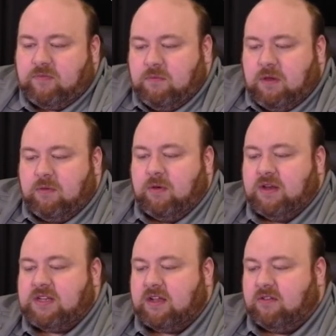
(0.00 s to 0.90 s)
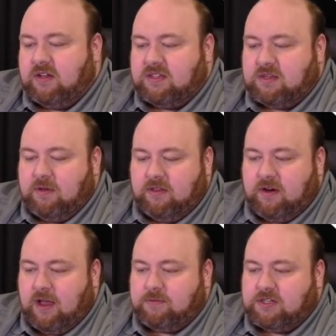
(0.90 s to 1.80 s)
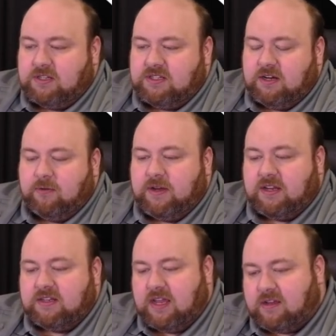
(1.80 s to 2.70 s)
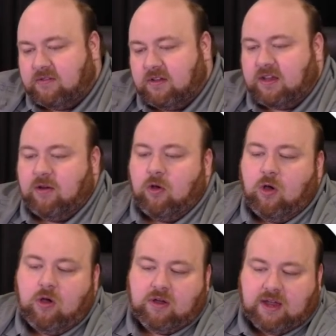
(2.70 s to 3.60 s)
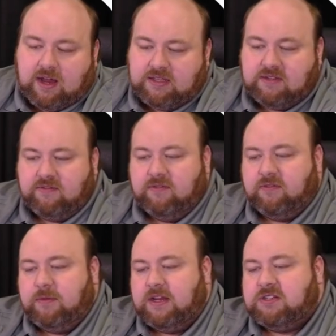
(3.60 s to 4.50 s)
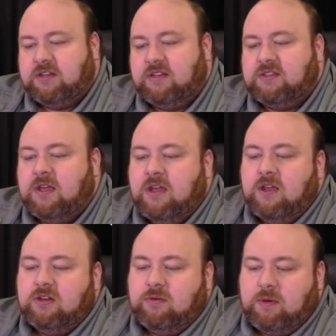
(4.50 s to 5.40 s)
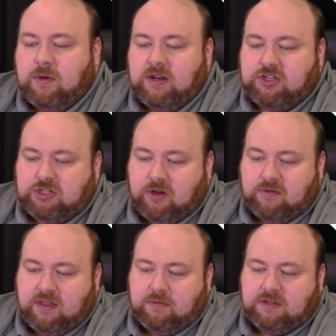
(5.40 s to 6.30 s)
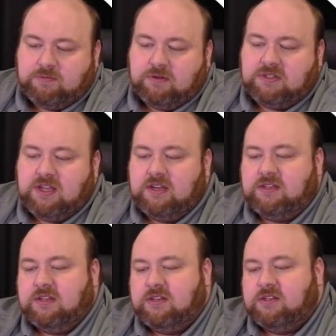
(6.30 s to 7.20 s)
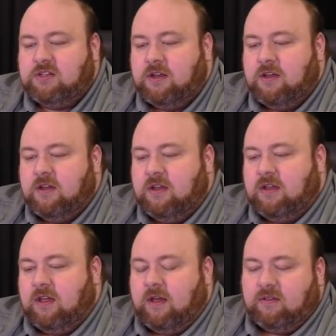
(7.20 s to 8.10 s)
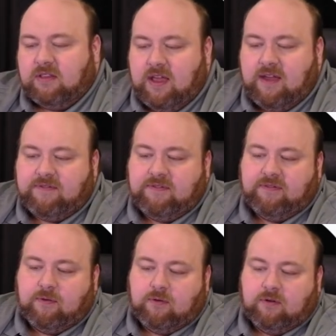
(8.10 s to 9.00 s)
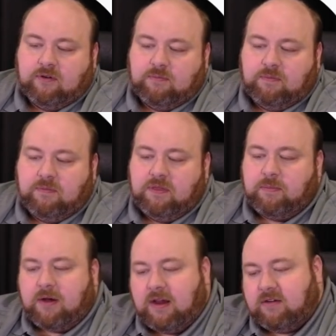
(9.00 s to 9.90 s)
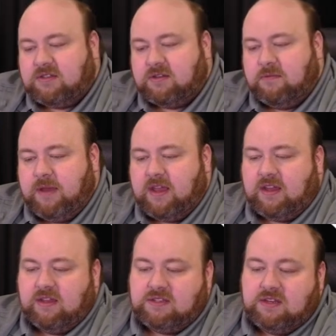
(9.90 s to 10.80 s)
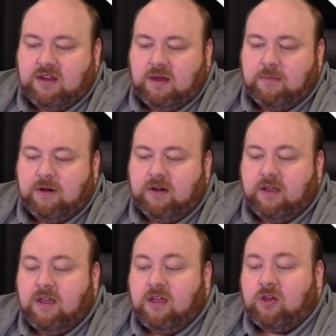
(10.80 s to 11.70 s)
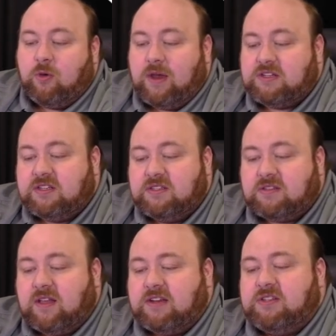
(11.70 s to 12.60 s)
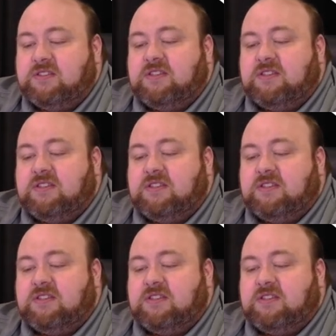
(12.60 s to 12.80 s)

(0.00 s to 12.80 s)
Maybe we want to take a look at some other options here. We can take a look at all kinds of information. Do we want to show them as percentage left for the progress they're making? Is it numbered? Question selections.